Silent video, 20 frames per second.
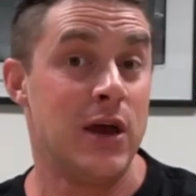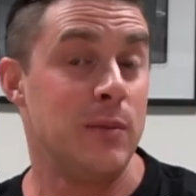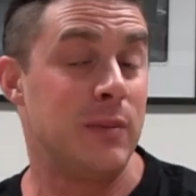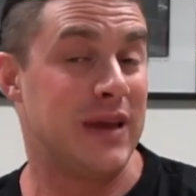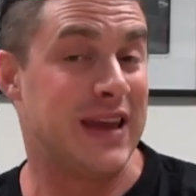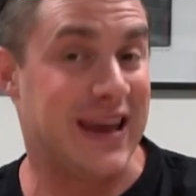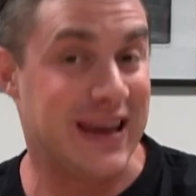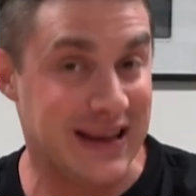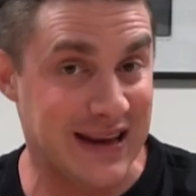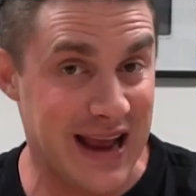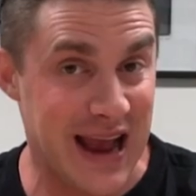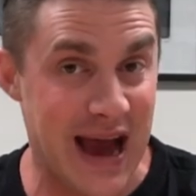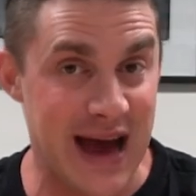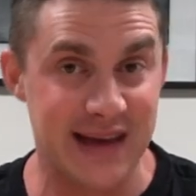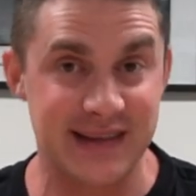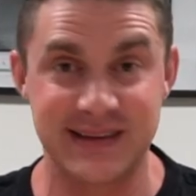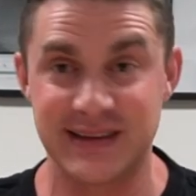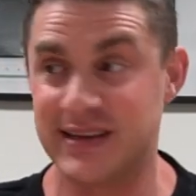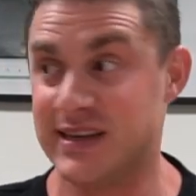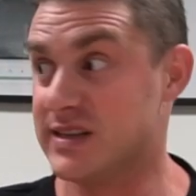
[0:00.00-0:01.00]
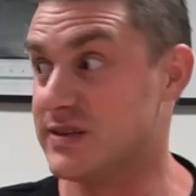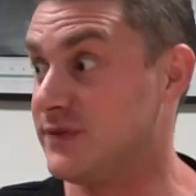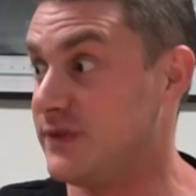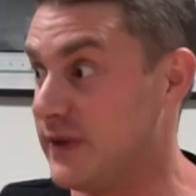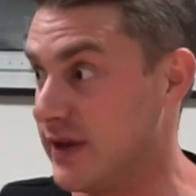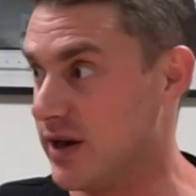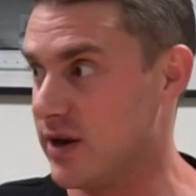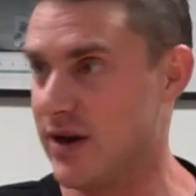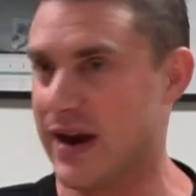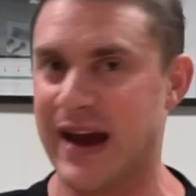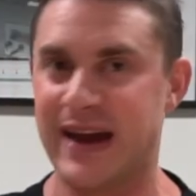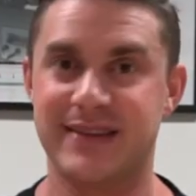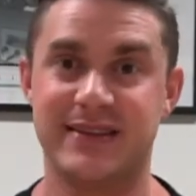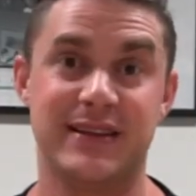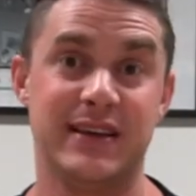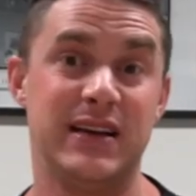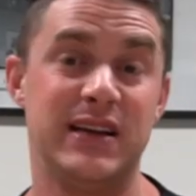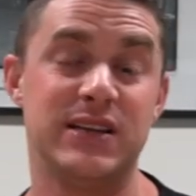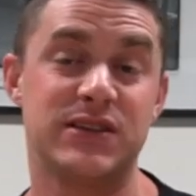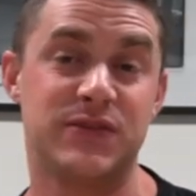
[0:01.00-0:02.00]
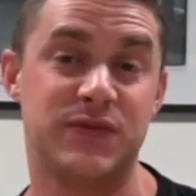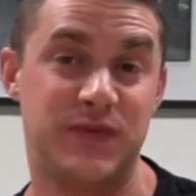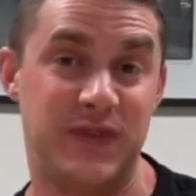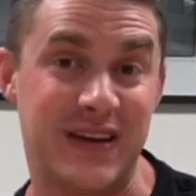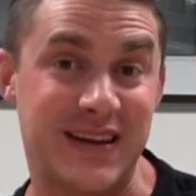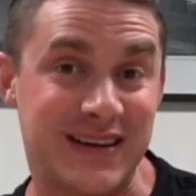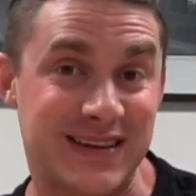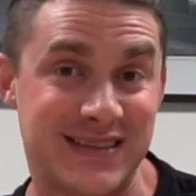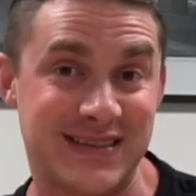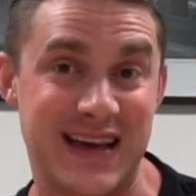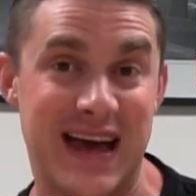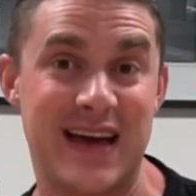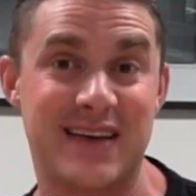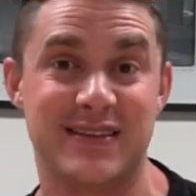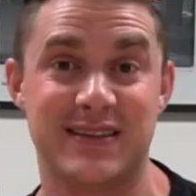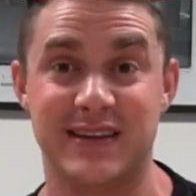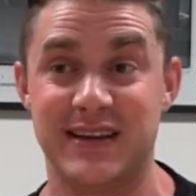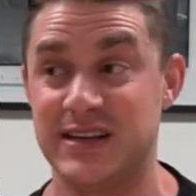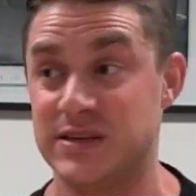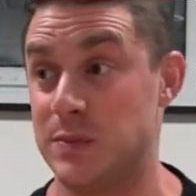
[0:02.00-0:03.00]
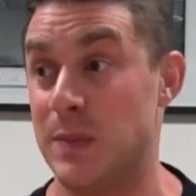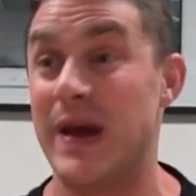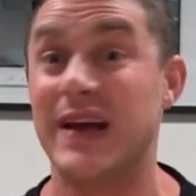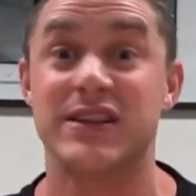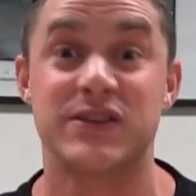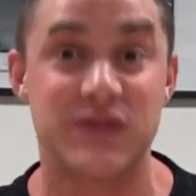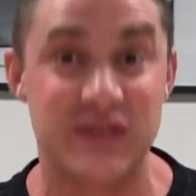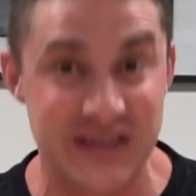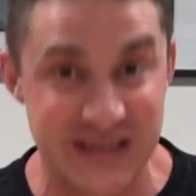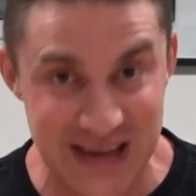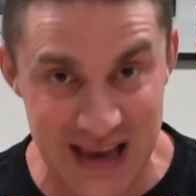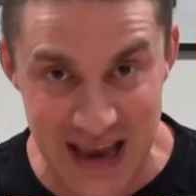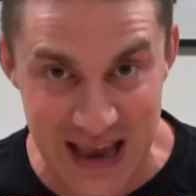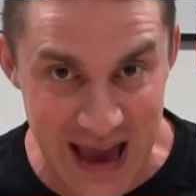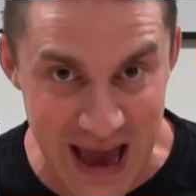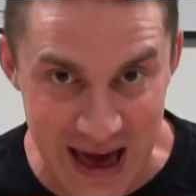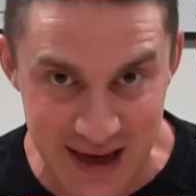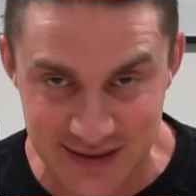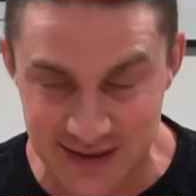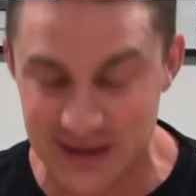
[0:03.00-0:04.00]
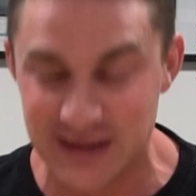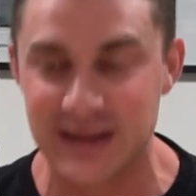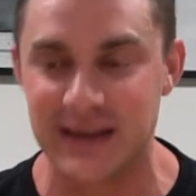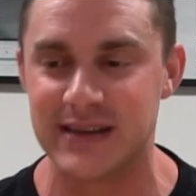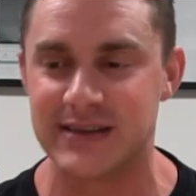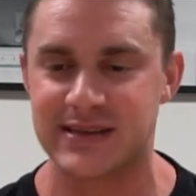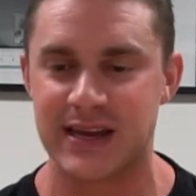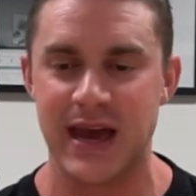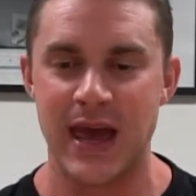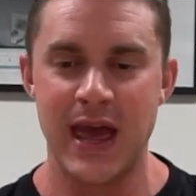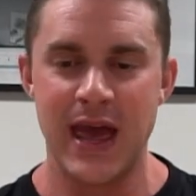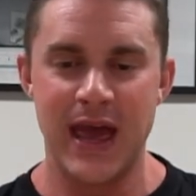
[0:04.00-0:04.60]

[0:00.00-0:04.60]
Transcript: bikini athletes, figure athletes, fitness athletes, men's physique athletes,